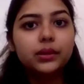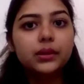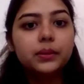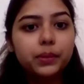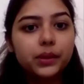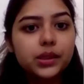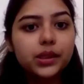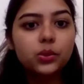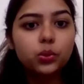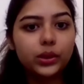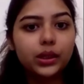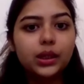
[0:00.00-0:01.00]
the
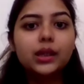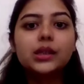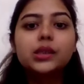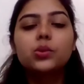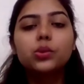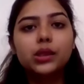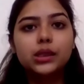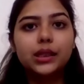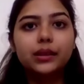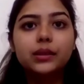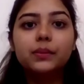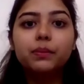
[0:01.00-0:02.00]
person will
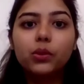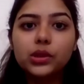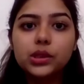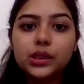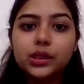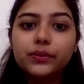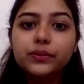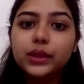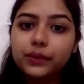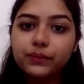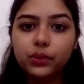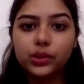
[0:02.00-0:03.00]
associate the positive
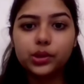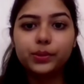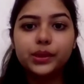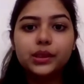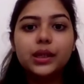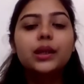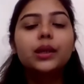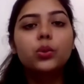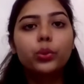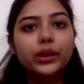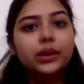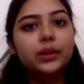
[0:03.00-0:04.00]
reinforcement
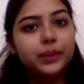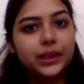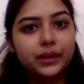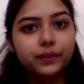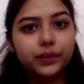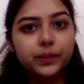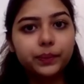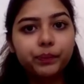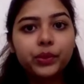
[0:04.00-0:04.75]
with the behavior.